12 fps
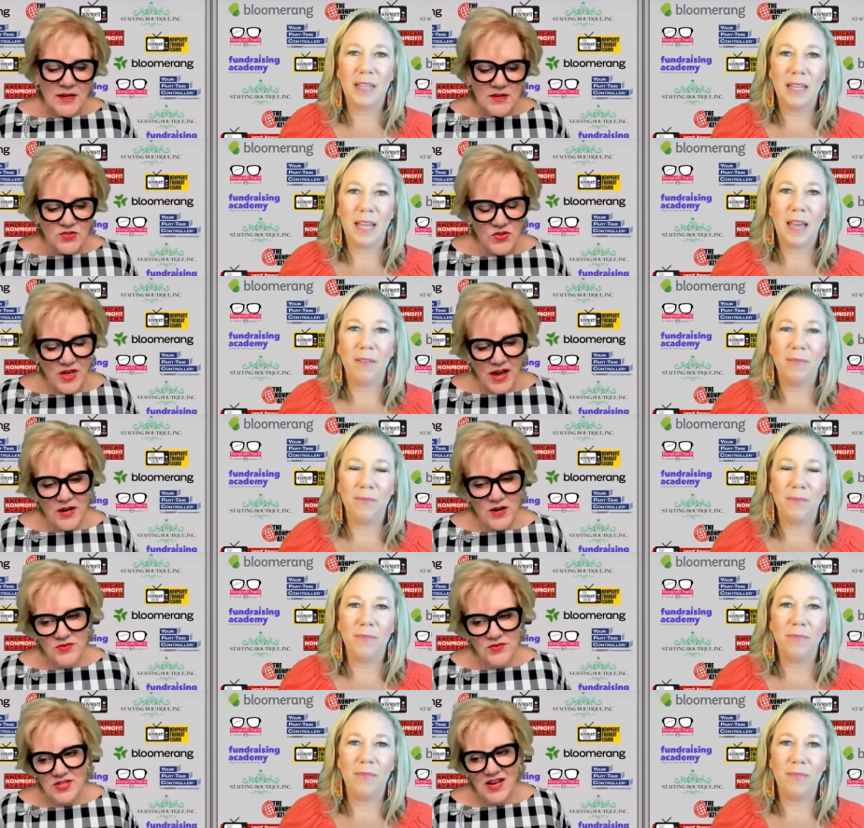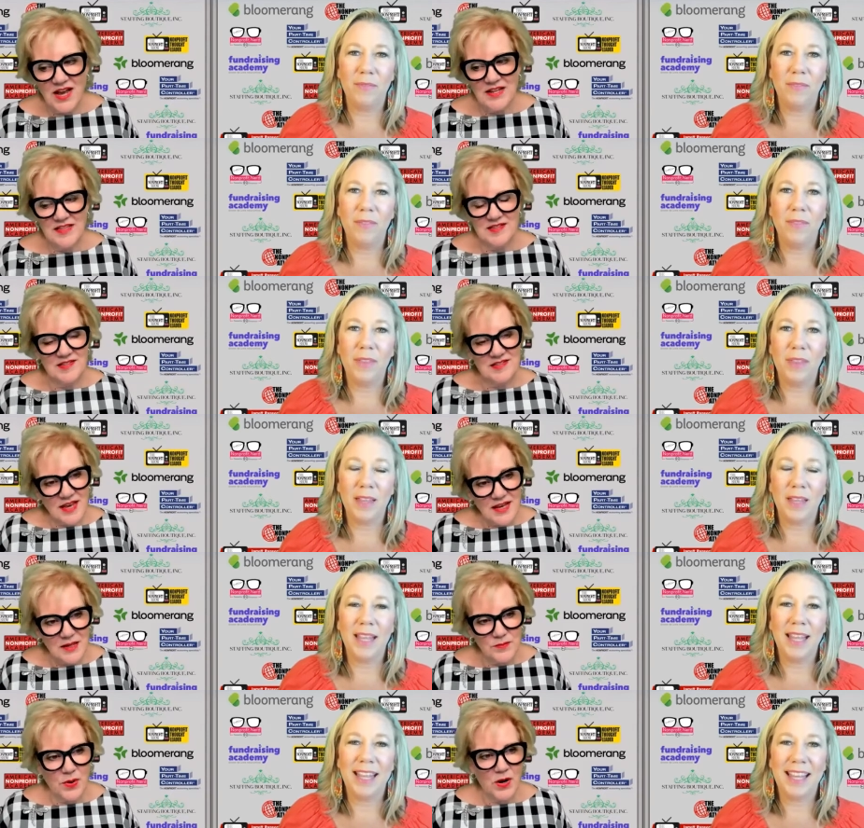Speaker 1: So yeah. that goes to kind of the
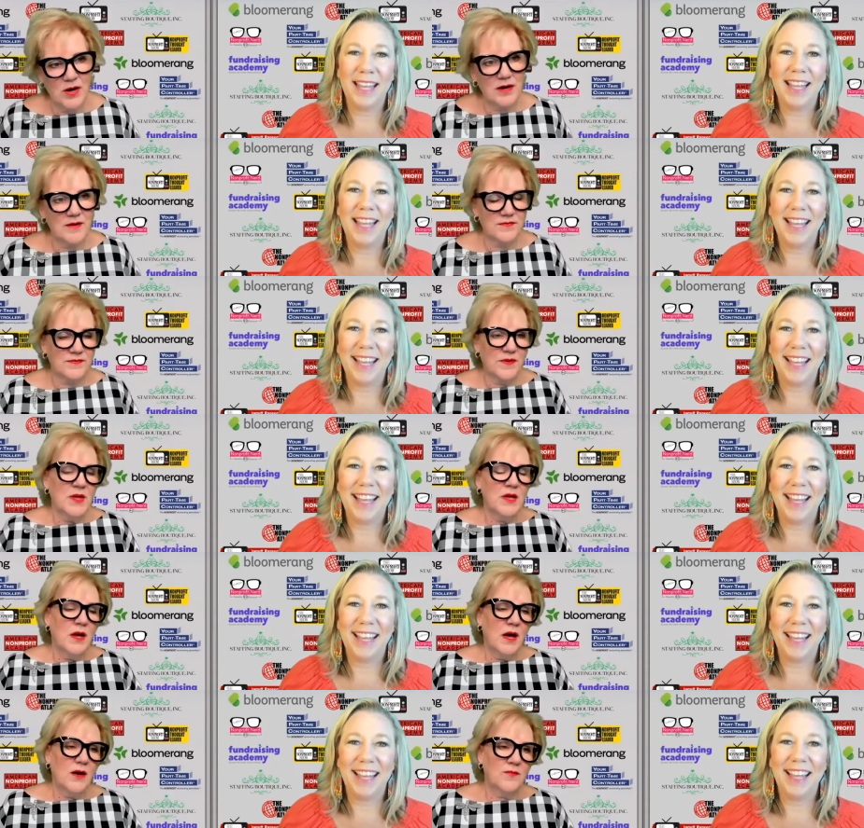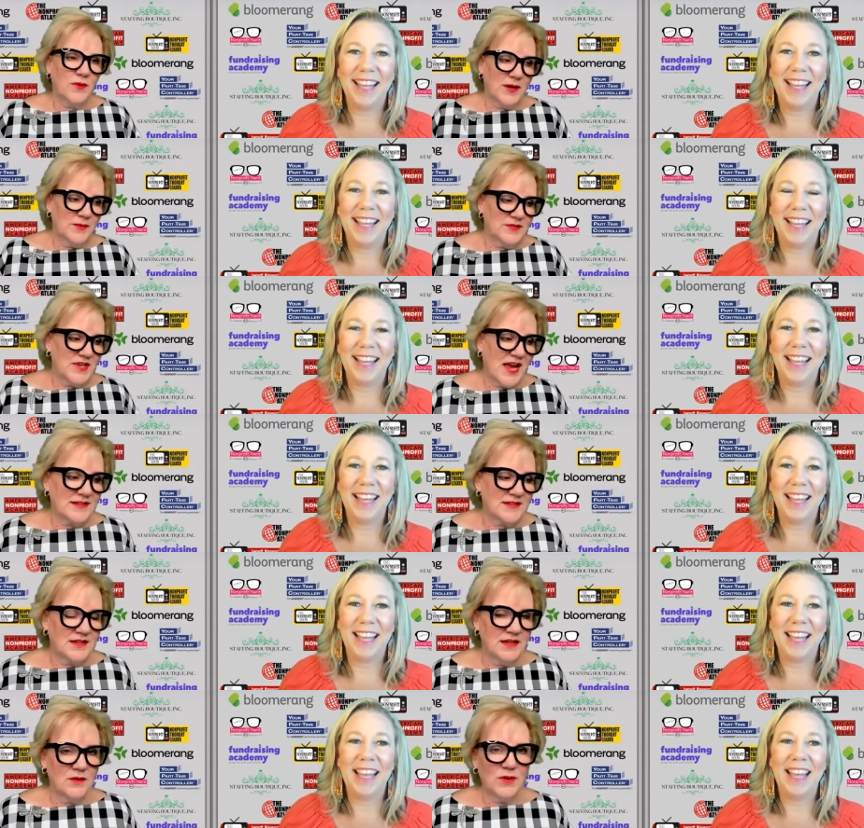second part of of what I was
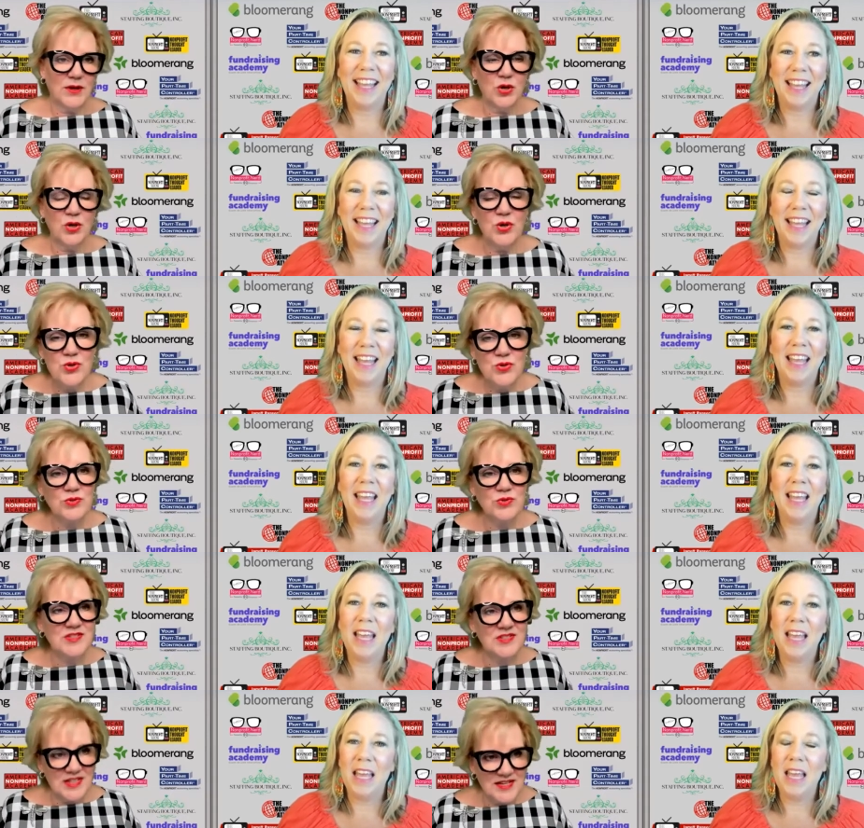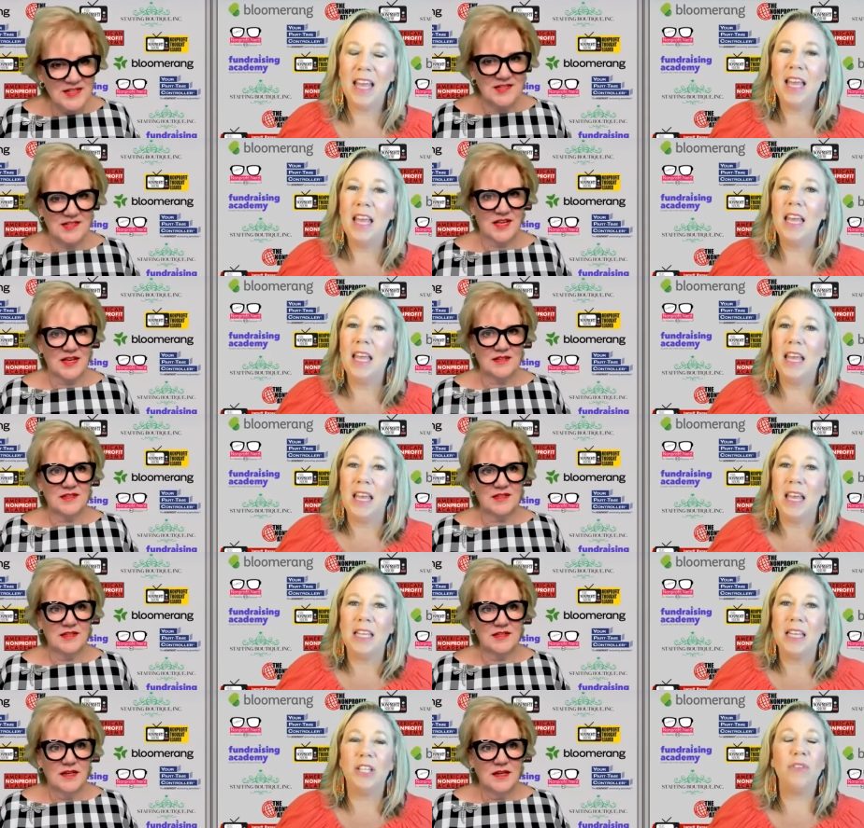asking, like who sees
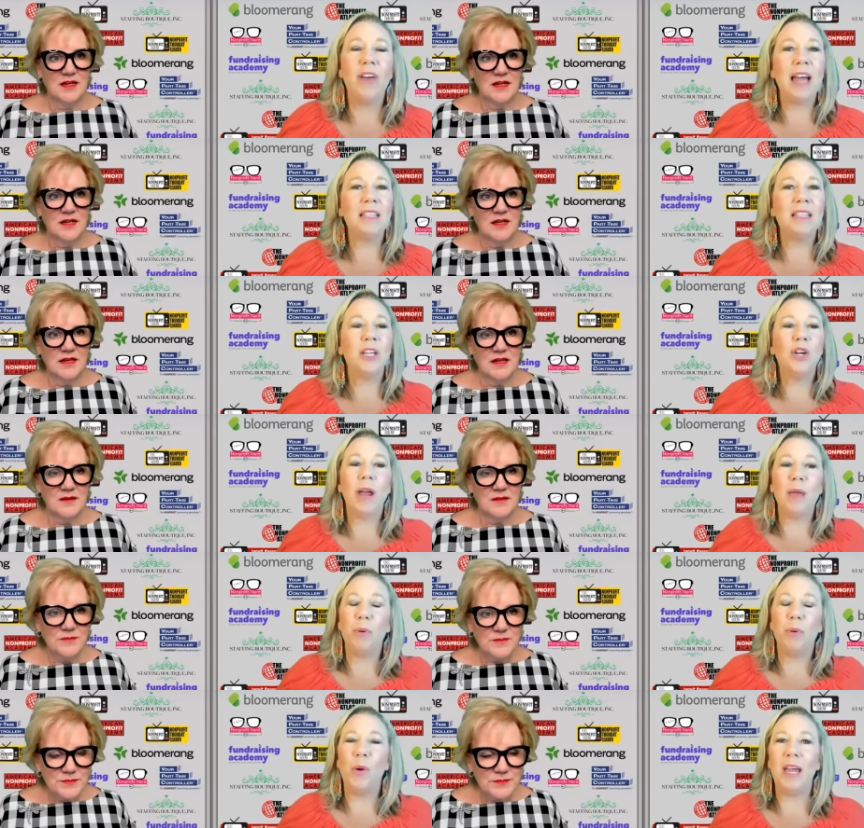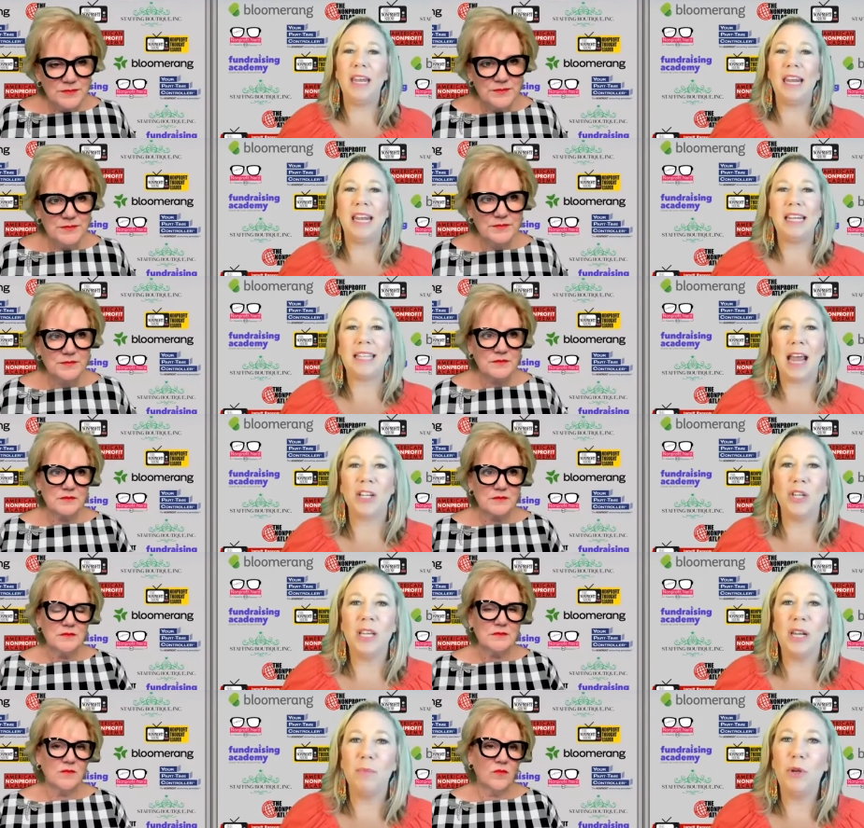this?
Speaker 2: So that's a great point, and it is actually
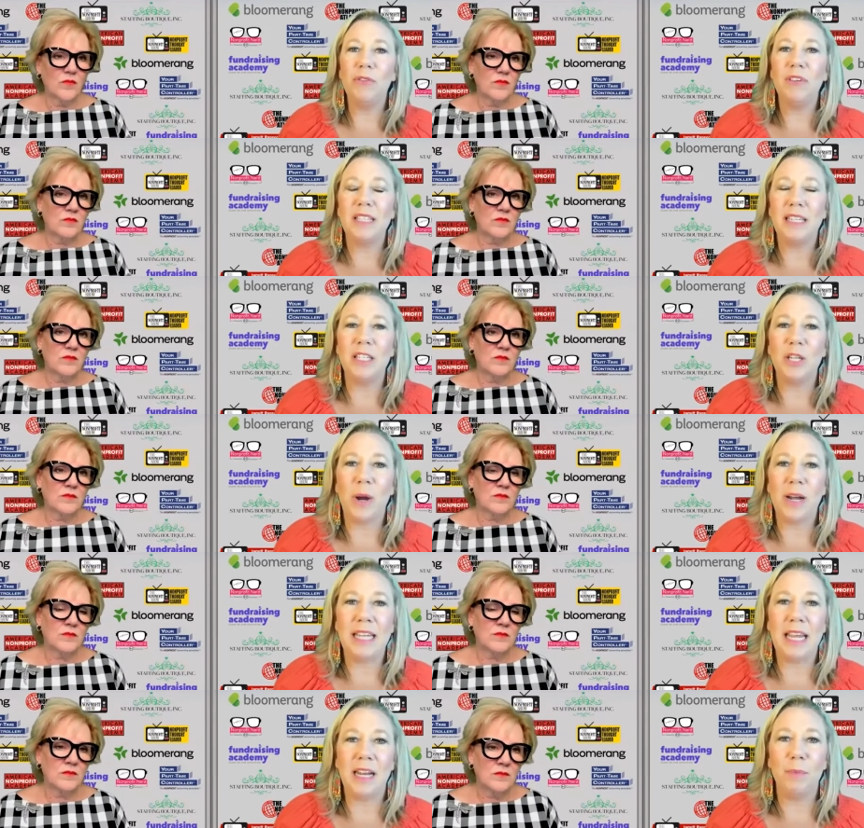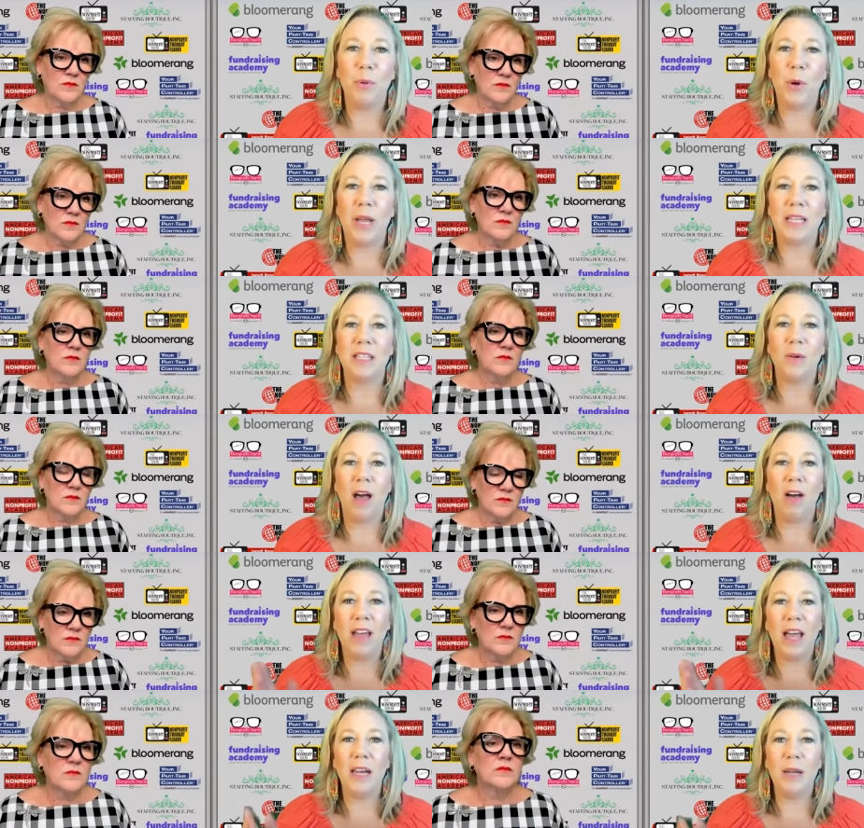going to move us into our data point. So I'll
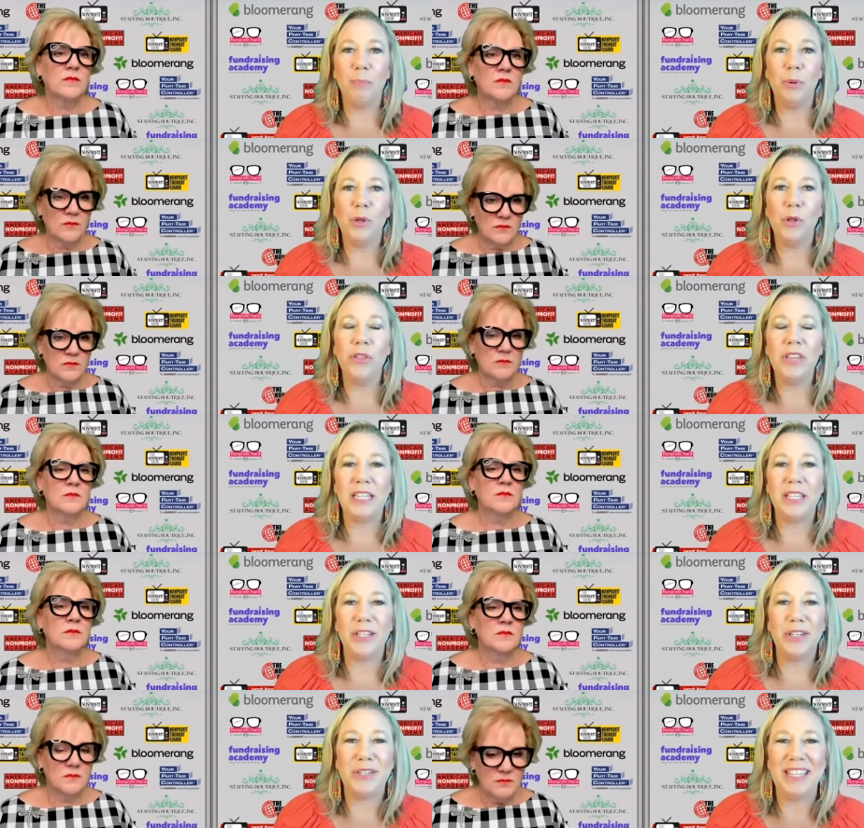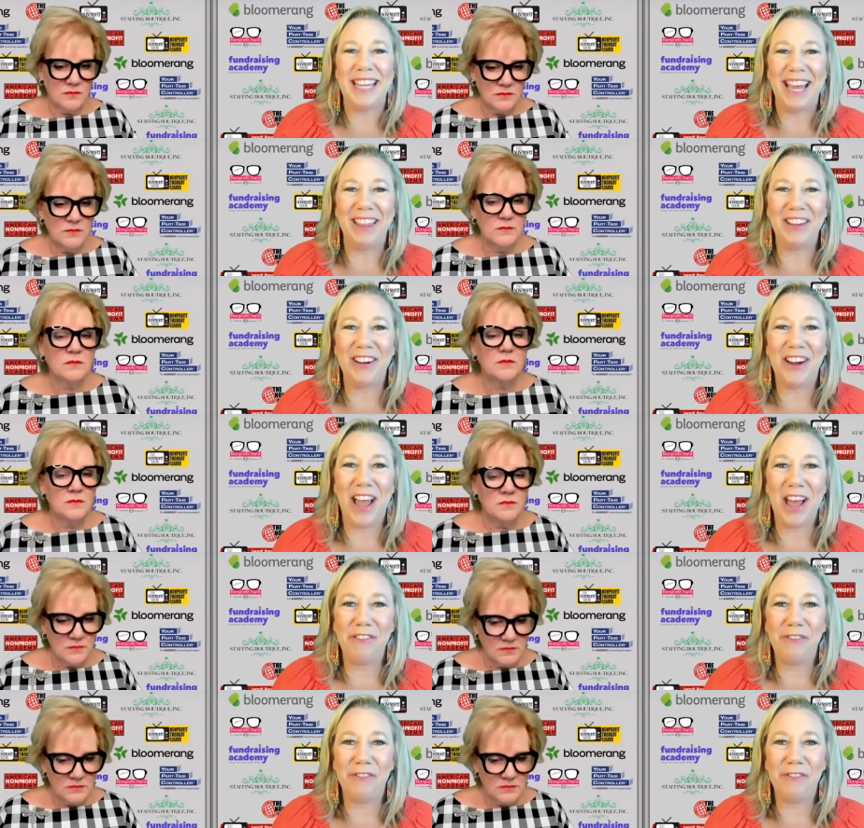kind of pull mm-hmm. these two together uh,